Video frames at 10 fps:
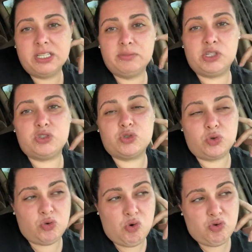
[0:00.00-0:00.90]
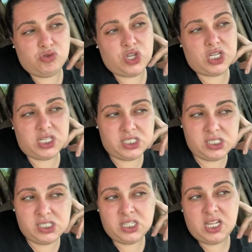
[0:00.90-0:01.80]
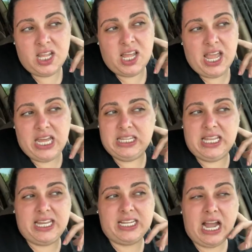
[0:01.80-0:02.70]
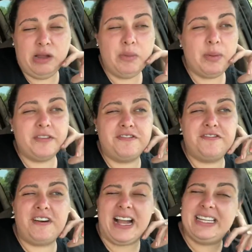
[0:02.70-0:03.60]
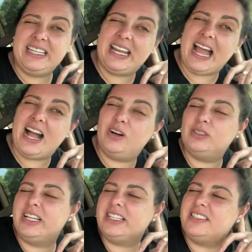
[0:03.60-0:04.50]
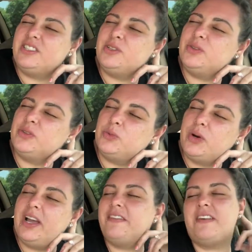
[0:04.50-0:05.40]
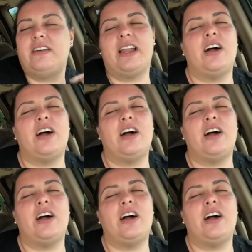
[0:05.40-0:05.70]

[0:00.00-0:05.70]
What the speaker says: Middle school old. And like, I remember finding out, the way I found